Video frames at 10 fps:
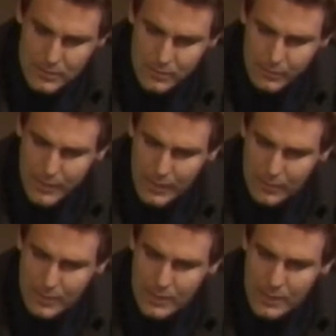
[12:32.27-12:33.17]
She'll
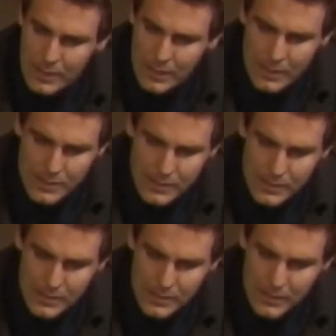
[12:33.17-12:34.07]
beg when
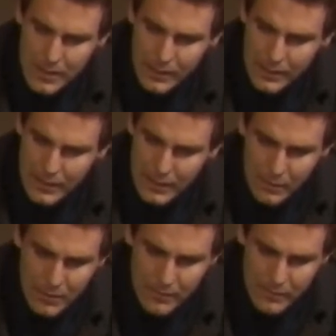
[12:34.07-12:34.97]
she's in the dark,
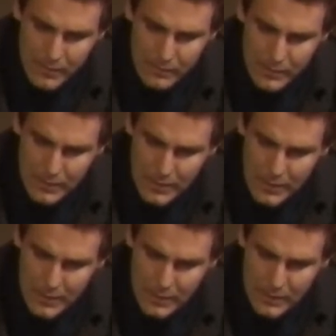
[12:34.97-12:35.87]
hidden away forever.
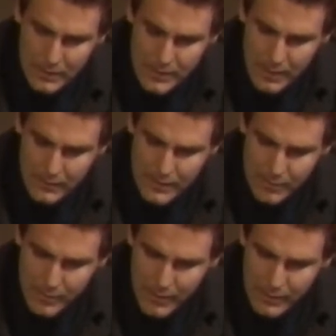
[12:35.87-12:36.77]
Down
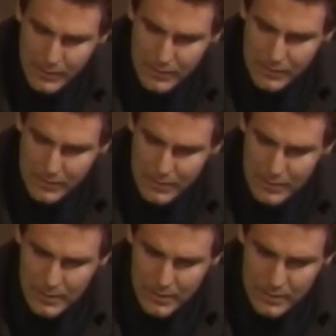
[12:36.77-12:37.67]
deep like you.
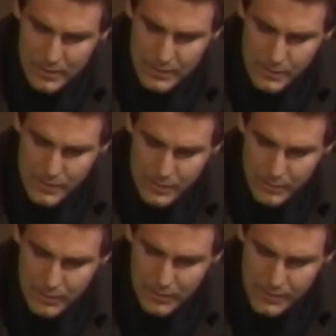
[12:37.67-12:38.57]
It's where
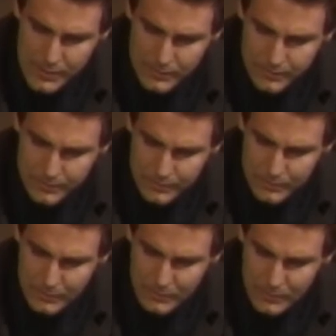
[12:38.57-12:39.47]
she belongs.
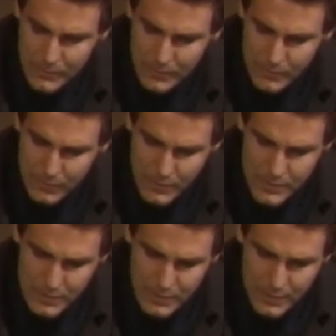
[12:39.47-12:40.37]
For
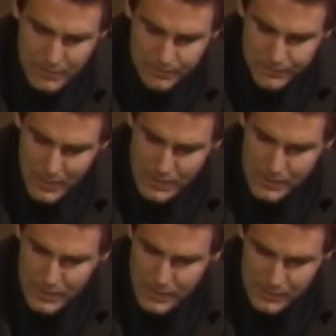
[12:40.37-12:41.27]
what she did
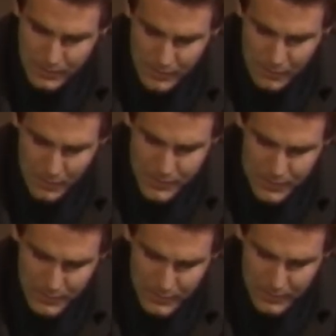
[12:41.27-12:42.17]
and Sonny's going to
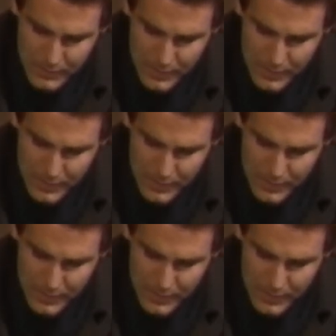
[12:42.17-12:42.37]
watch her